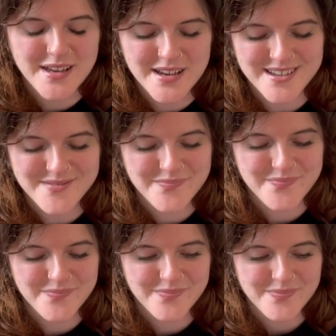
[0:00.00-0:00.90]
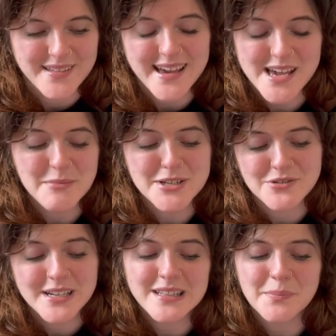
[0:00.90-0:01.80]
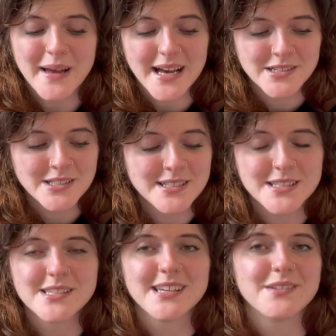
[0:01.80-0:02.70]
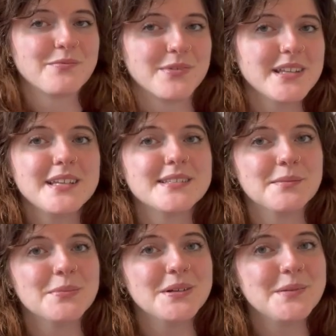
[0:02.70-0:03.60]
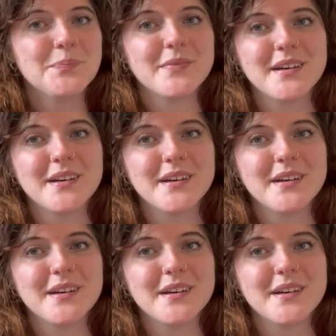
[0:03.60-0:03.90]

I am enjoying the pattern. It's like really simple.